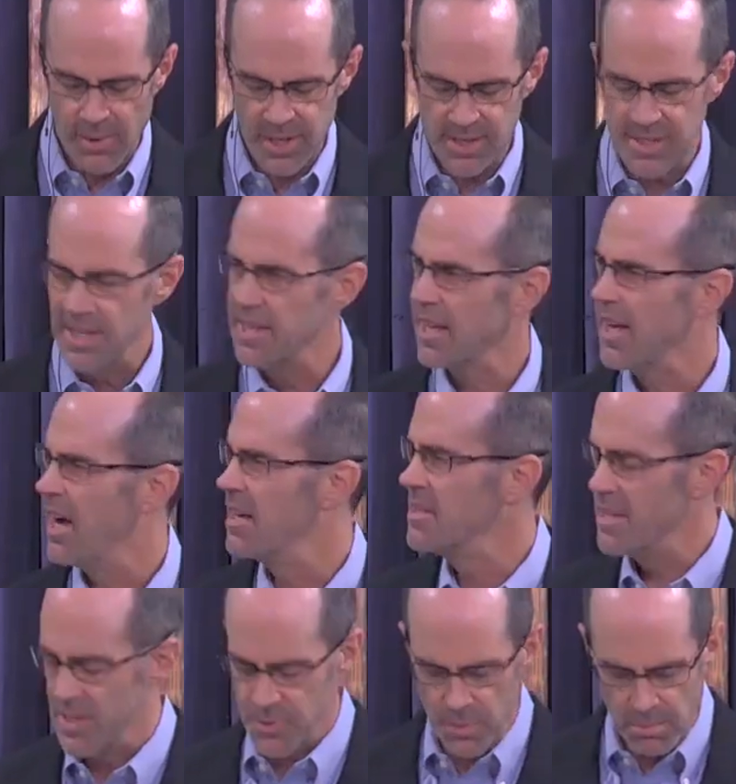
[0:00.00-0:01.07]
to set the
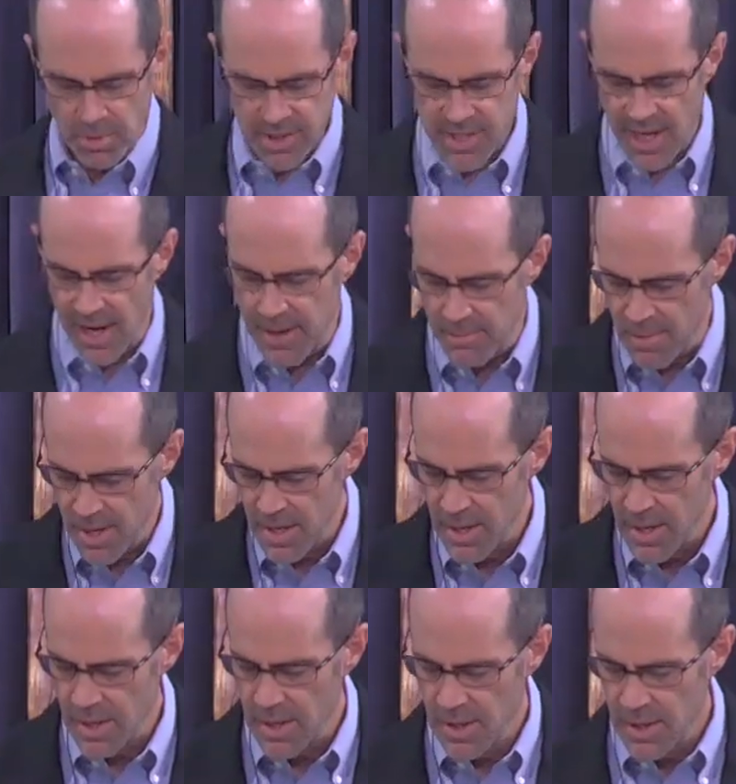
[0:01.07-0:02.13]
context one more time.
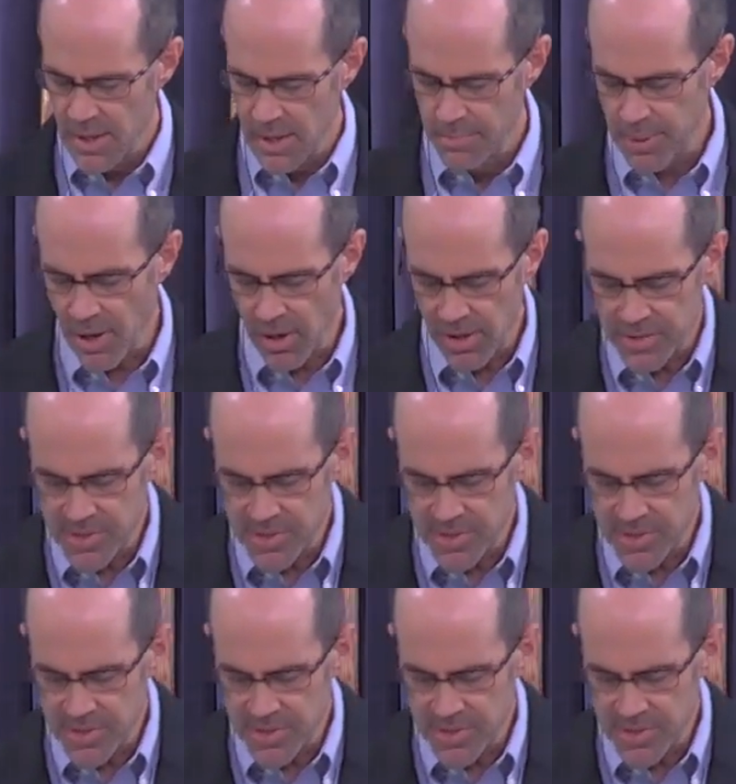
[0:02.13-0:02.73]
Paul is